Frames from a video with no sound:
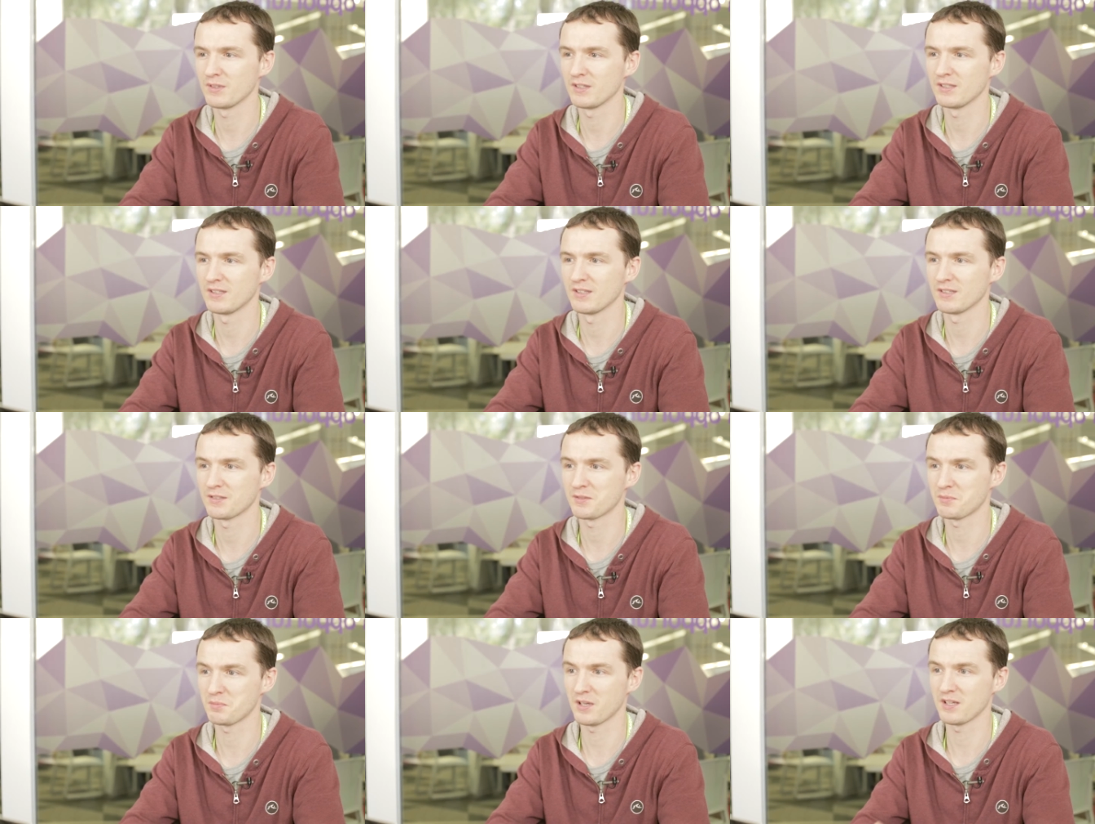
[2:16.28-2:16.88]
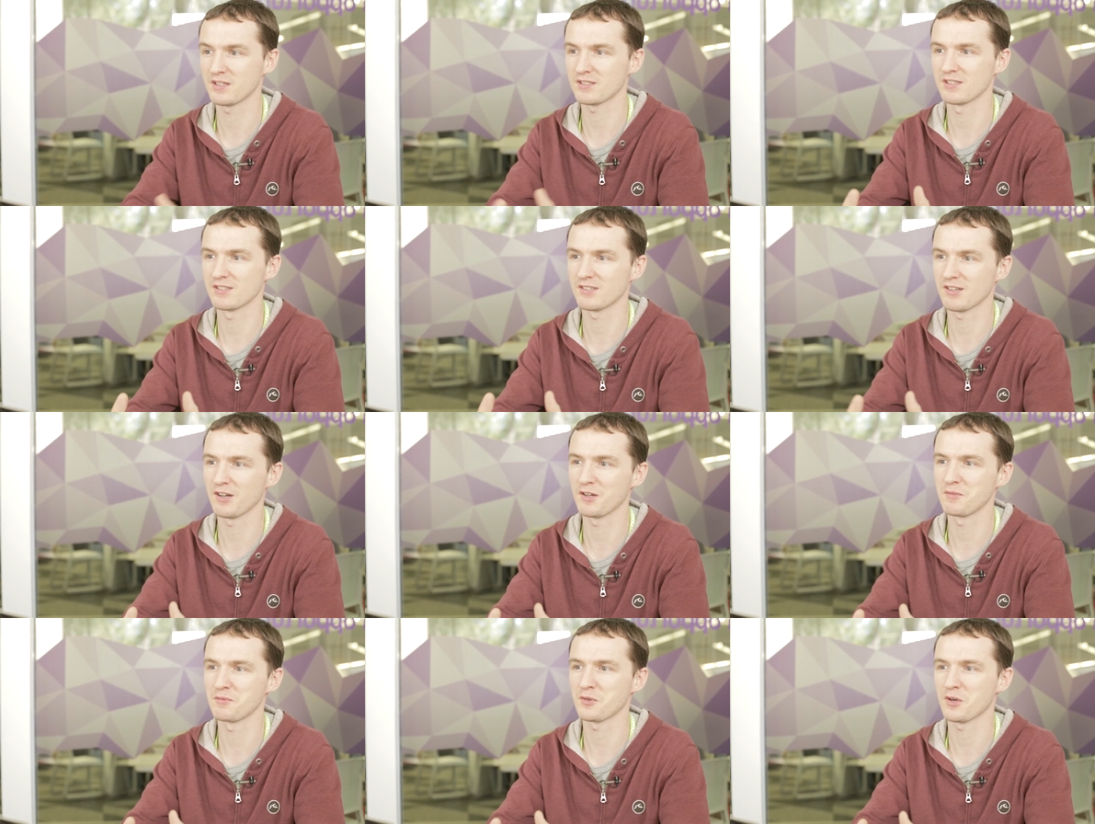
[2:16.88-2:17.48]
me the space and
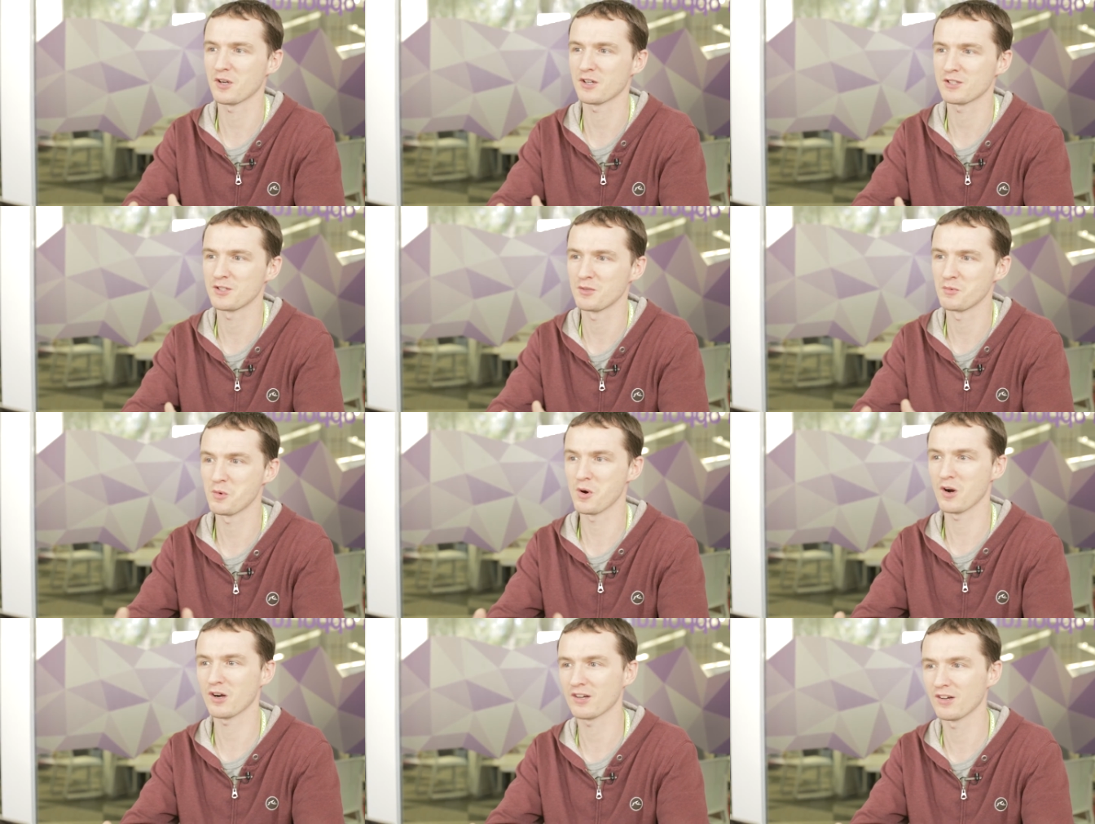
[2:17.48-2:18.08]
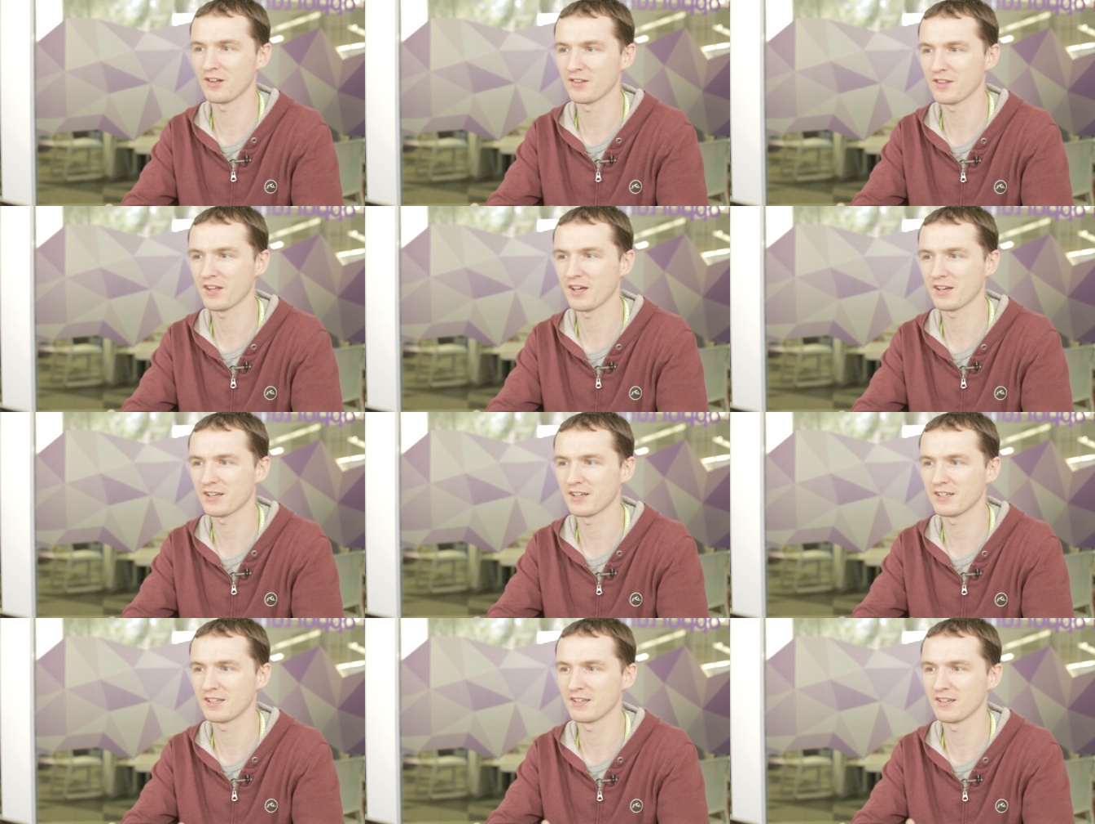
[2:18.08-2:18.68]
time to actually work on
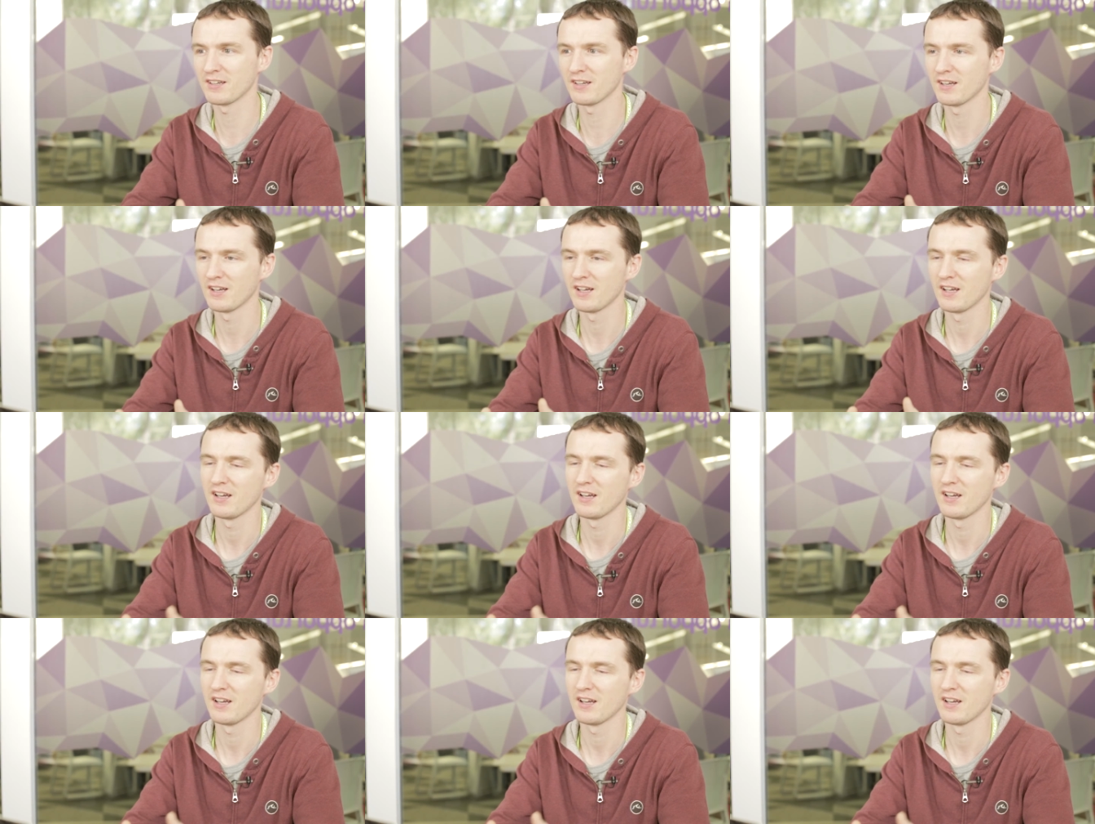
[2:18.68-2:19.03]
that idea,